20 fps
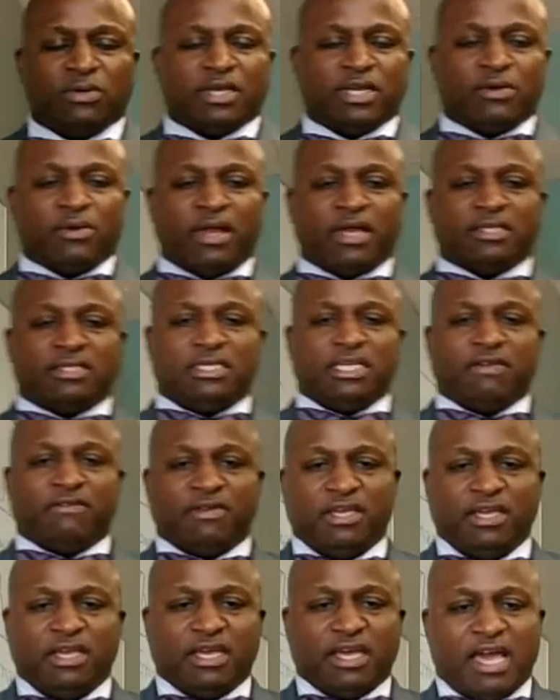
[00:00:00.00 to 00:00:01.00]

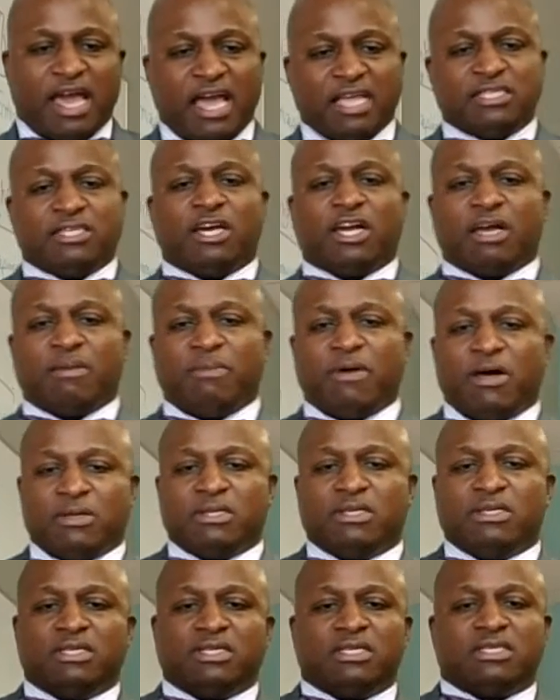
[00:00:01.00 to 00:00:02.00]
creativity, I talk
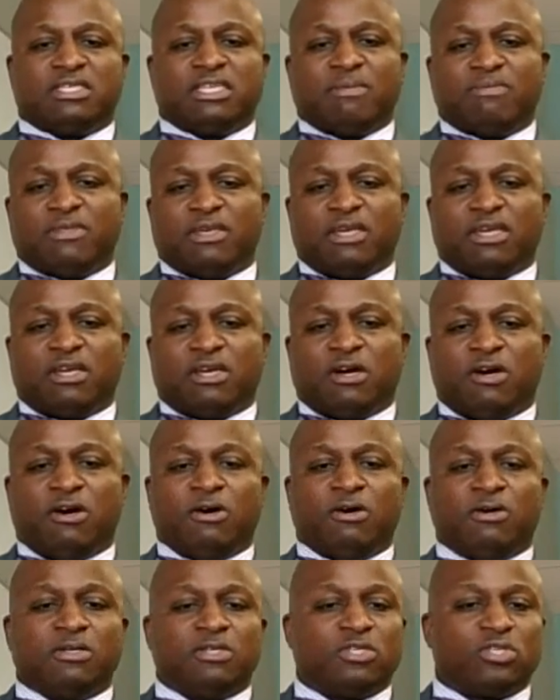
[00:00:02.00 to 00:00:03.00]
about something
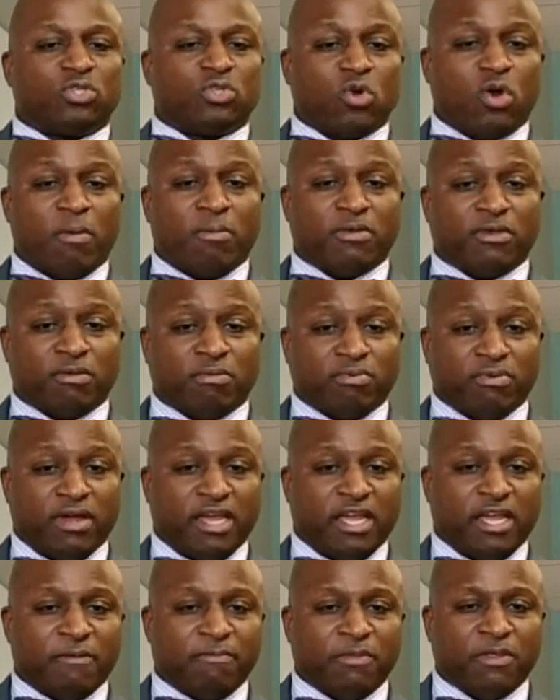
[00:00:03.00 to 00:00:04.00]
called storming your
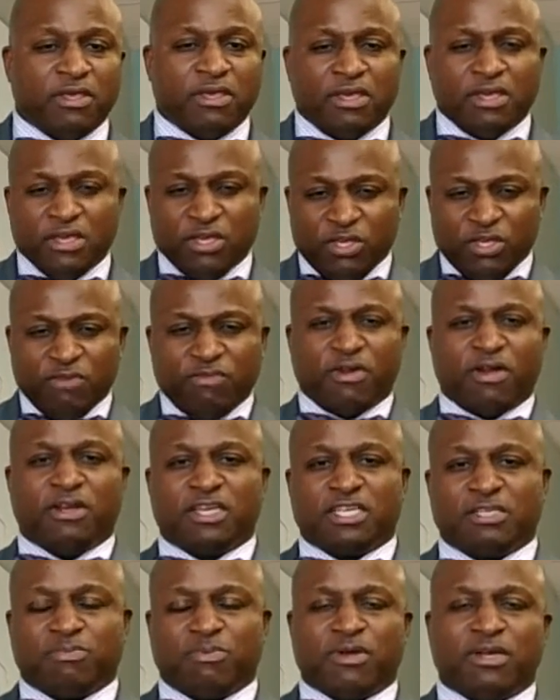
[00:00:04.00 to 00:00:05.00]
brain. You've heard the
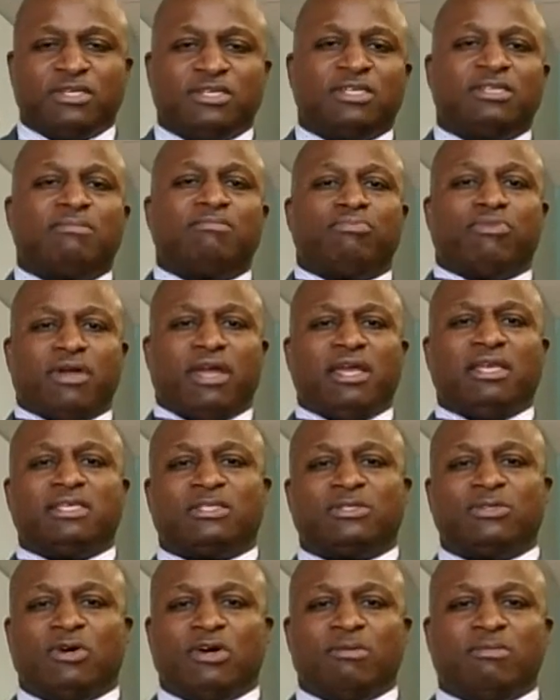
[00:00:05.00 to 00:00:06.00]
expression
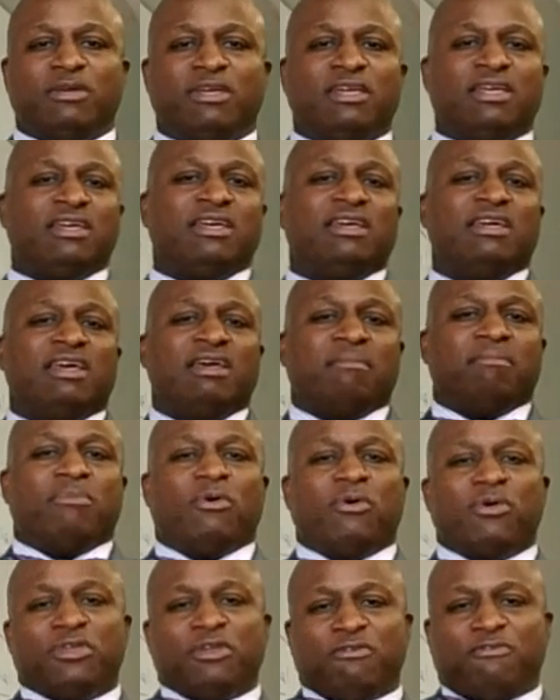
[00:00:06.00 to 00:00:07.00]
brainstorming, but
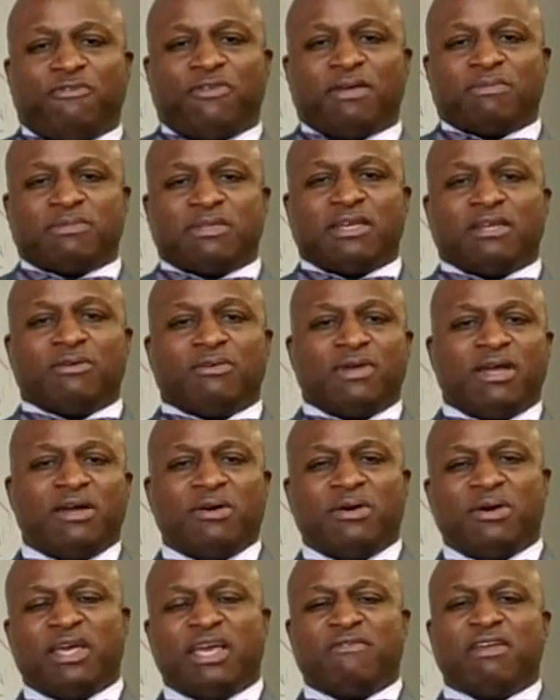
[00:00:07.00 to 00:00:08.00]
when you flip that
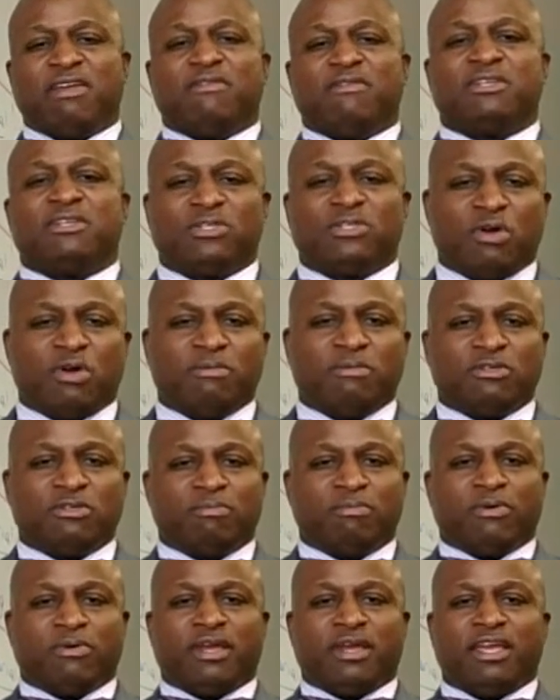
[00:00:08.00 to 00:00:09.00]
around, have you ever stormed your
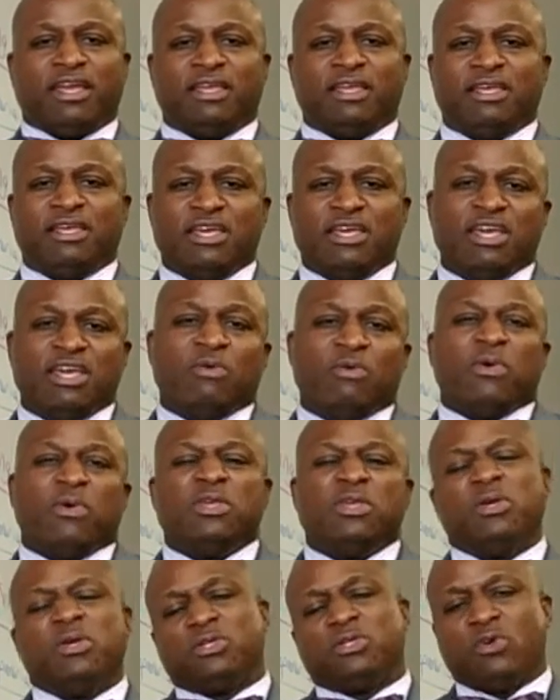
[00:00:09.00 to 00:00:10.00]
brain? When
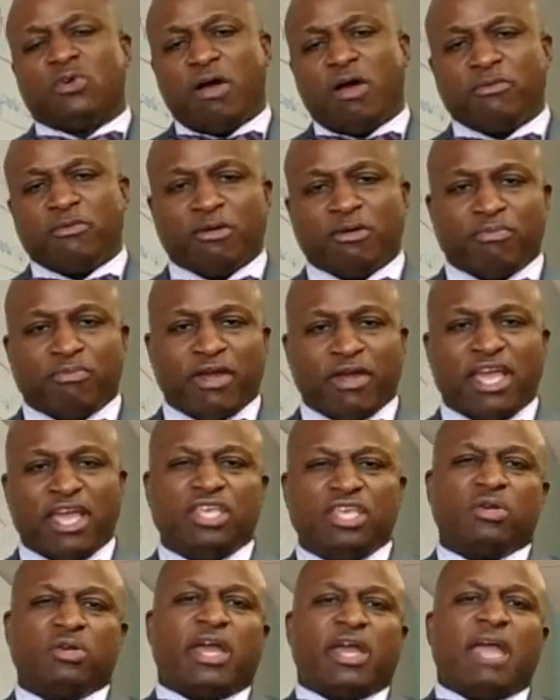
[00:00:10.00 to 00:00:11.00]
you storm your brain,
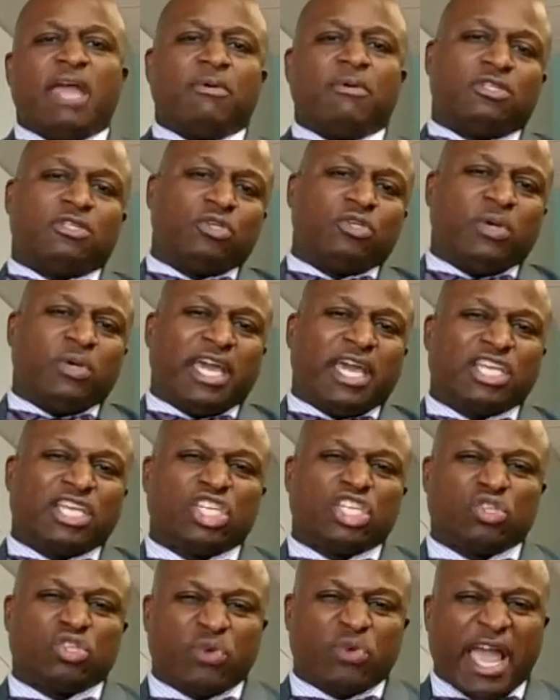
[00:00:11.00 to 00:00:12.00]
you're able to
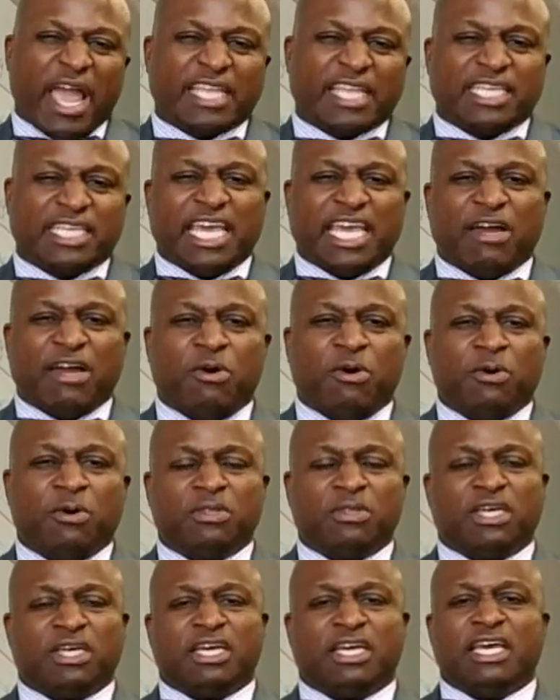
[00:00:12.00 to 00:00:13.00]
extract all
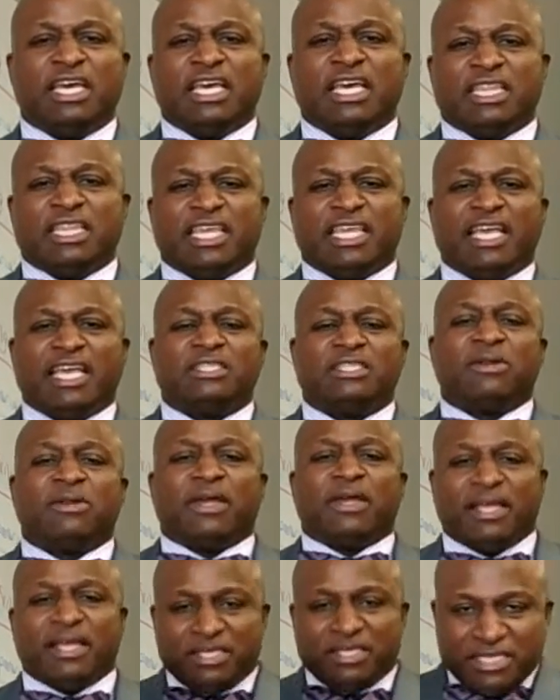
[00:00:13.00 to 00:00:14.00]
the things that are
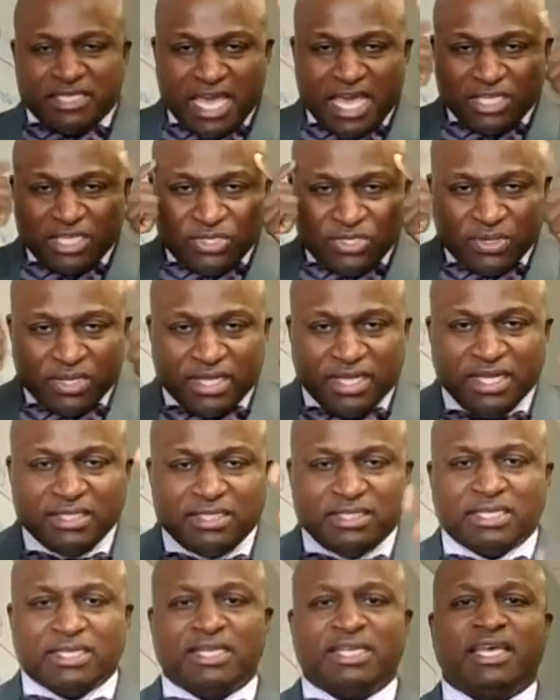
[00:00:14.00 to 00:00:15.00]
inside your
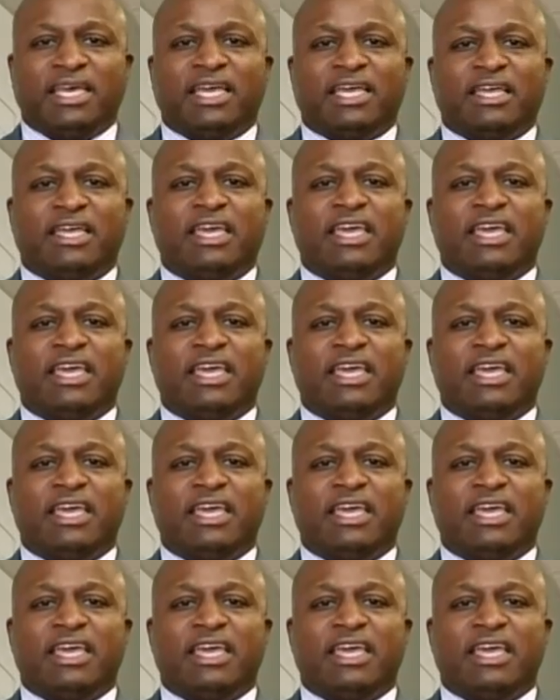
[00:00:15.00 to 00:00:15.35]
intellect,